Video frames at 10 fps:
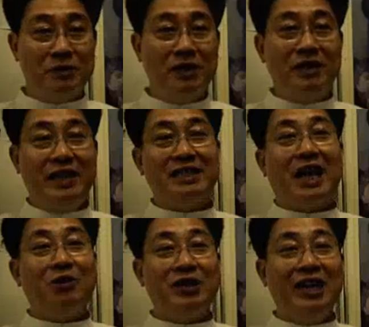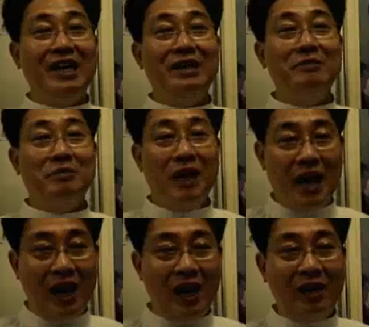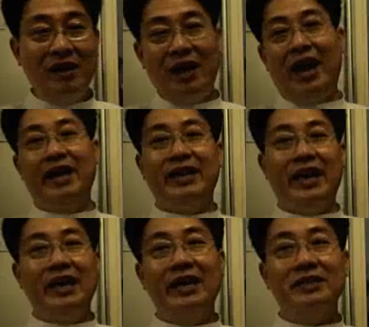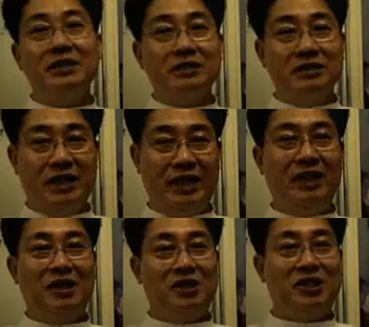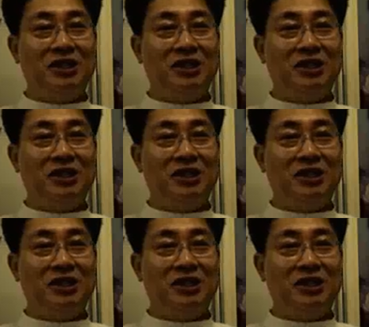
that's how they learned Malay and they learned English.